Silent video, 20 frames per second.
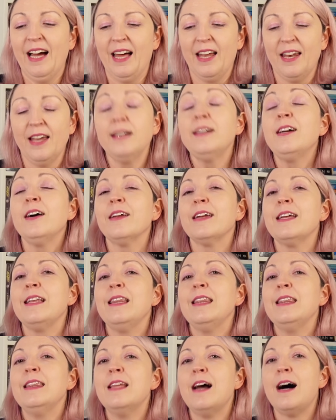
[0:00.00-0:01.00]
I got a
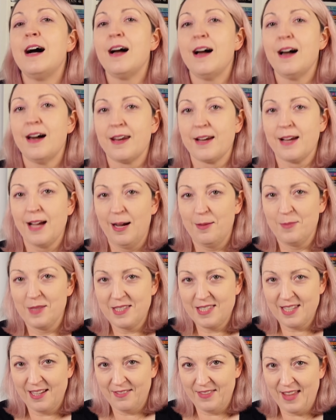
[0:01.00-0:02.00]
lot of
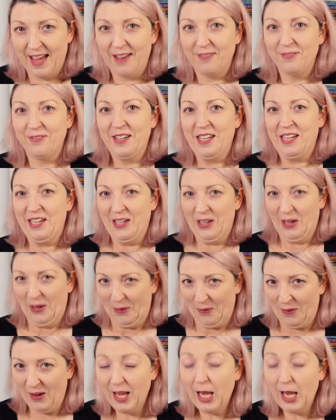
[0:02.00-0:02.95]
comments on that video,